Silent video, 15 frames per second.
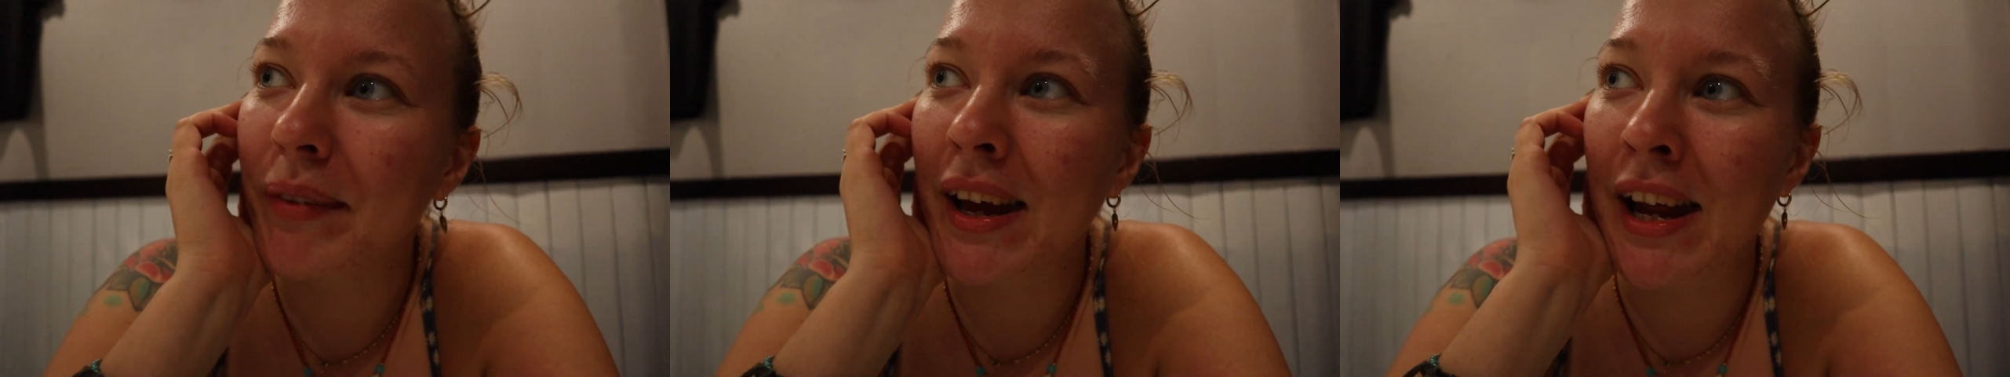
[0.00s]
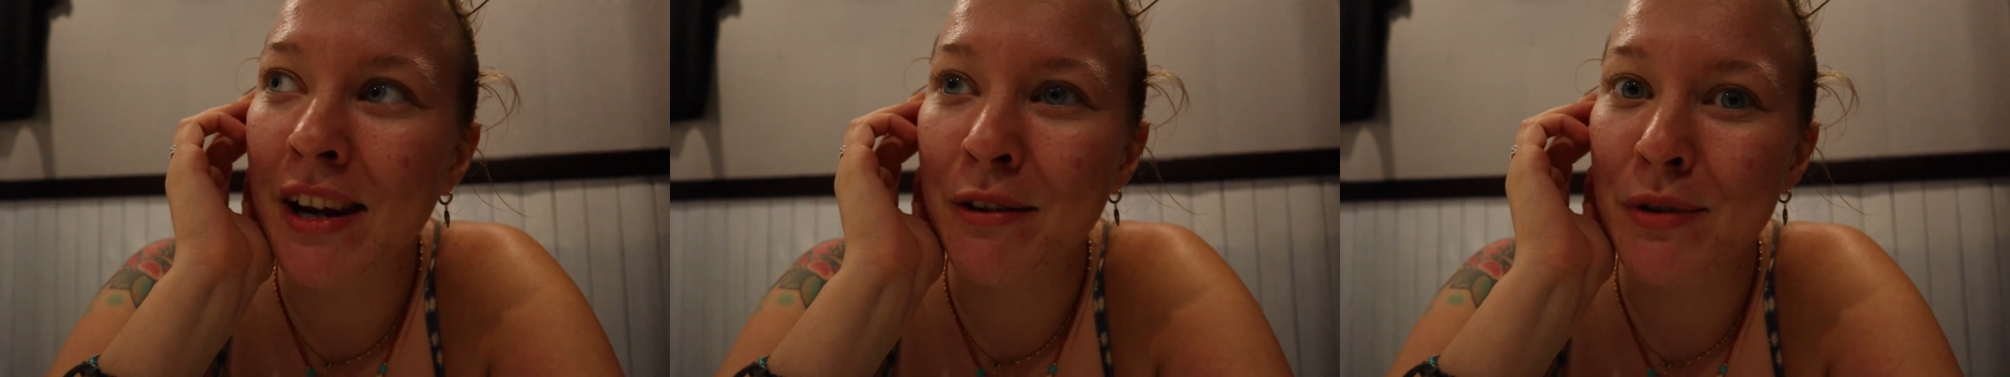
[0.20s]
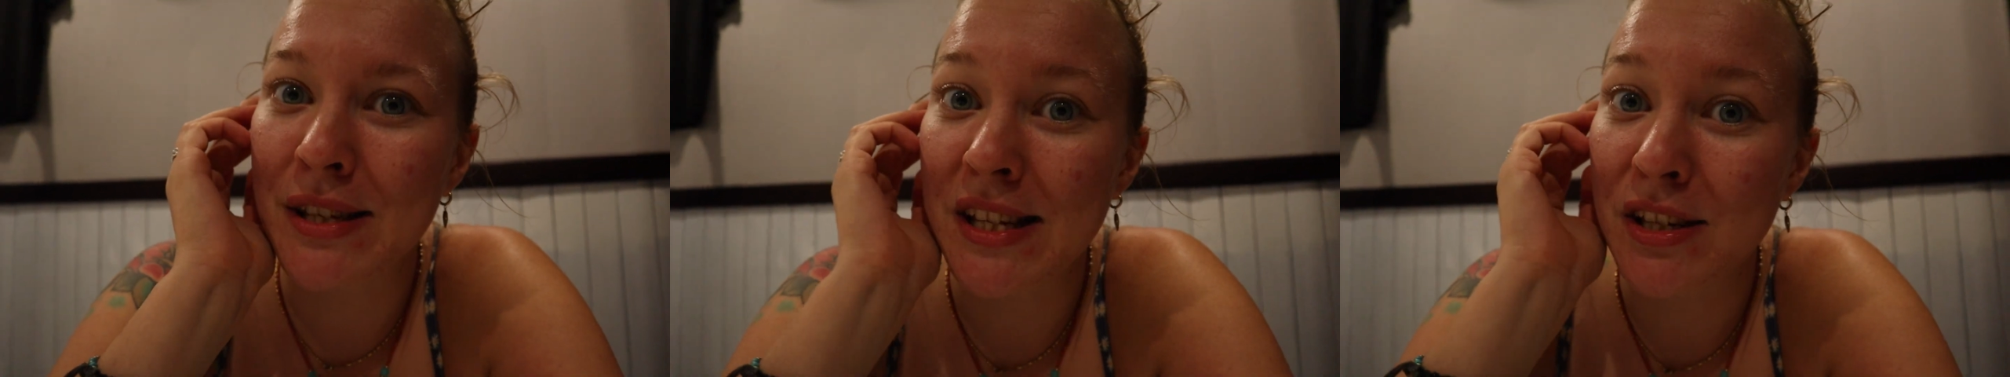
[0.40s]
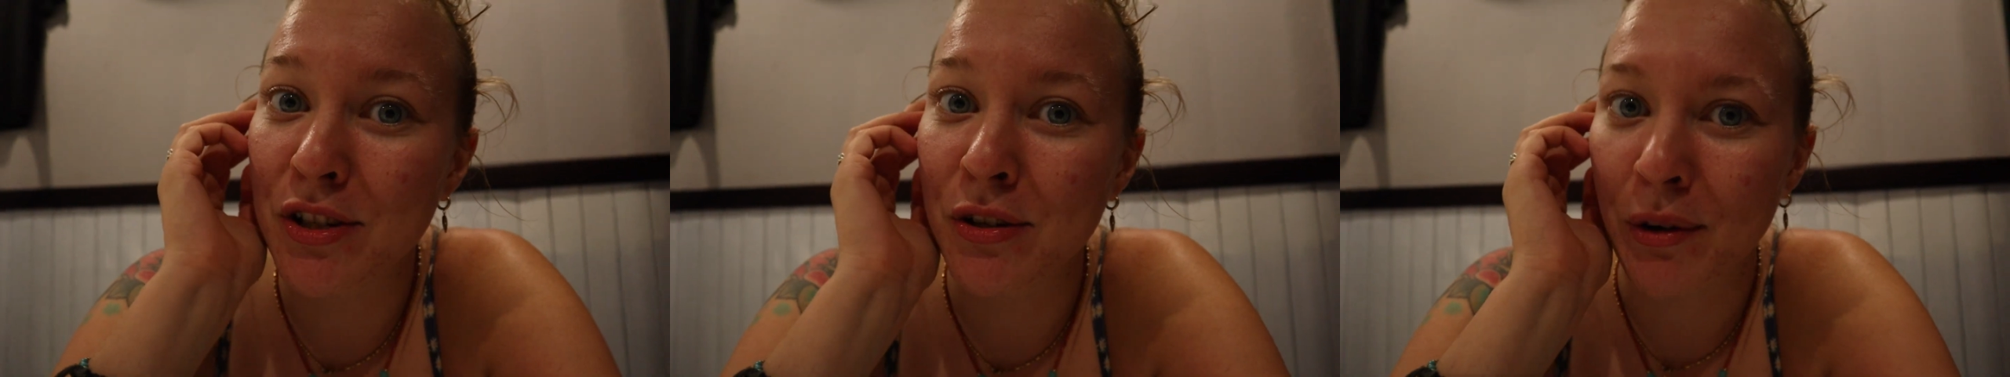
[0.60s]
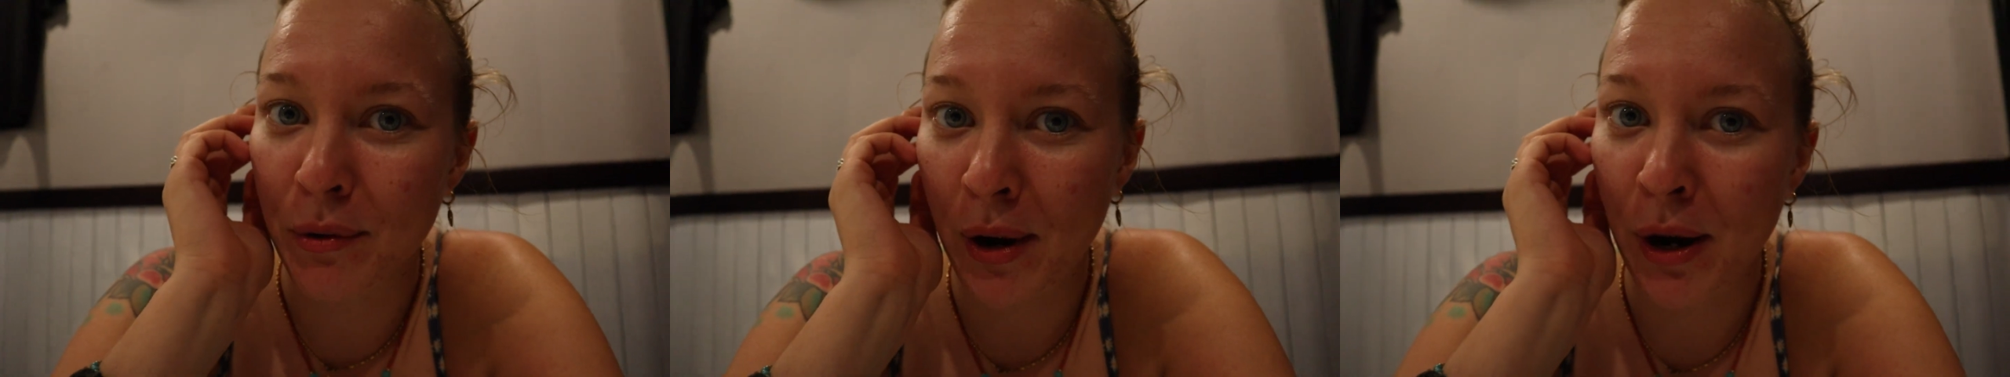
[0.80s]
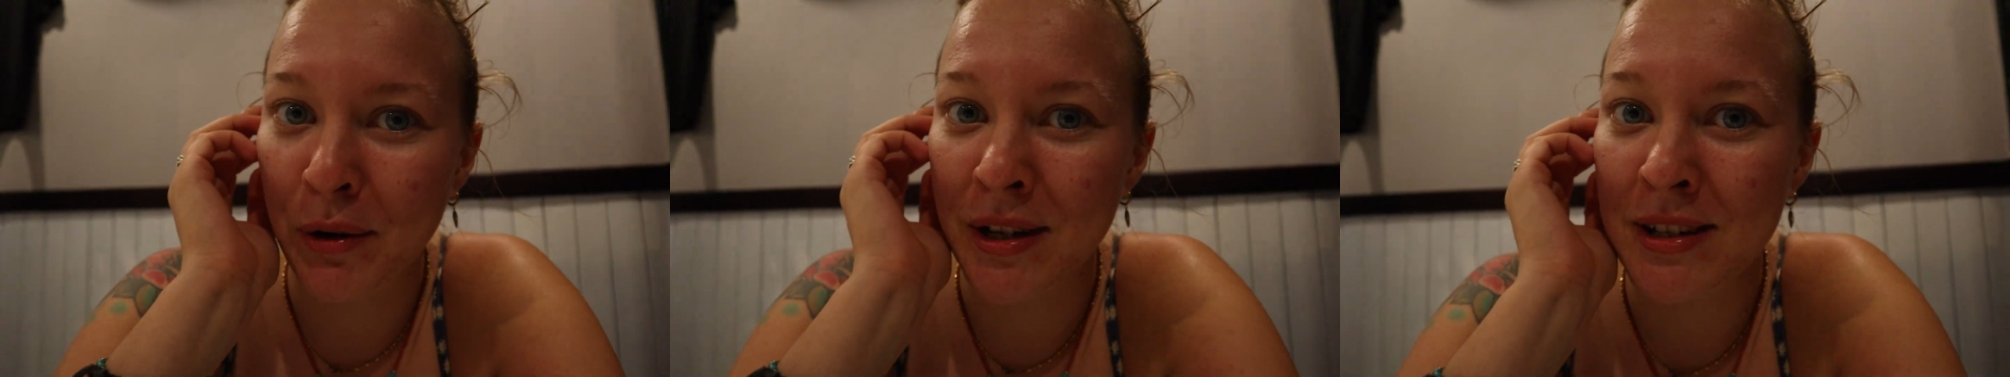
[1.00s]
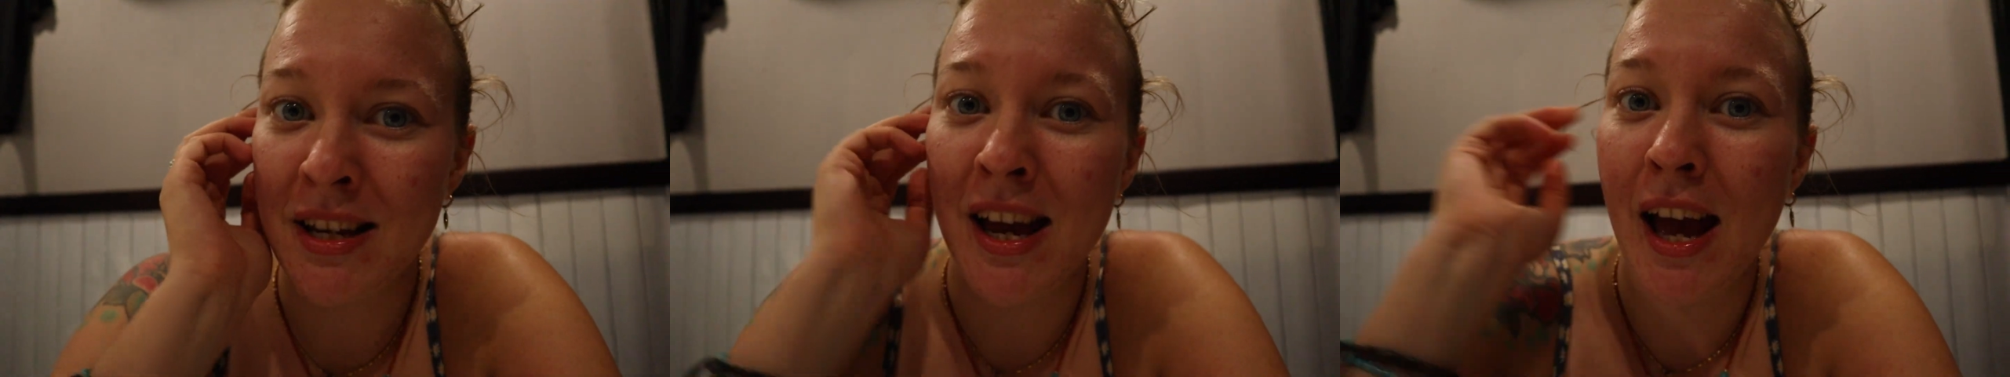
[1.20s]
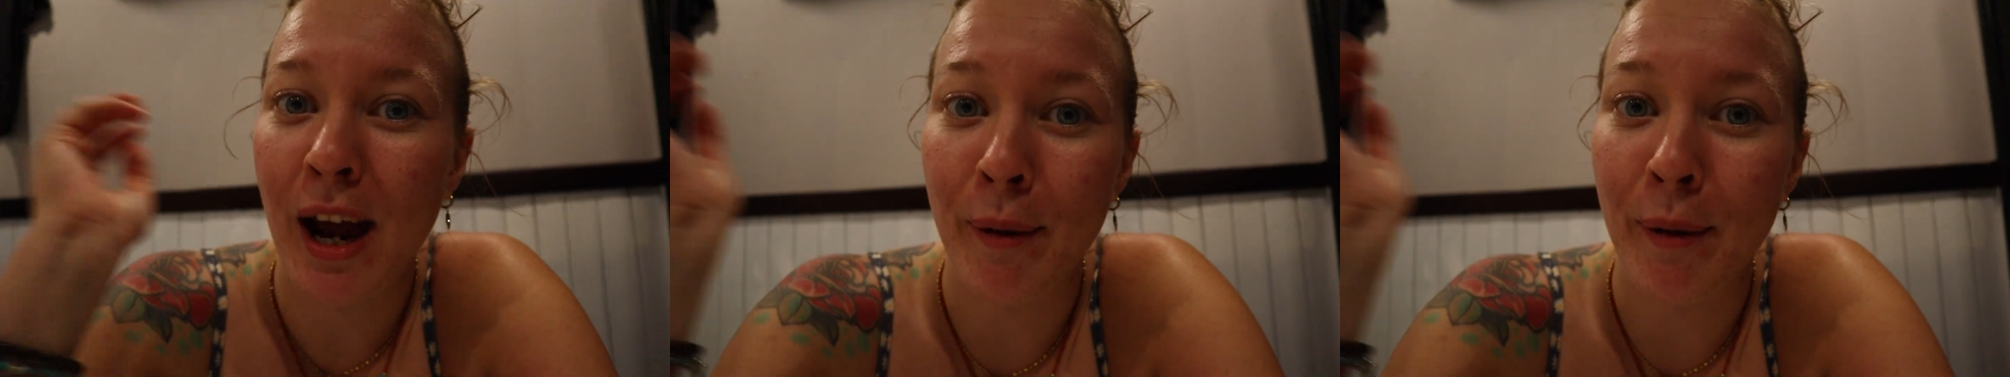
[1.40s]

and it wasn't too crowded.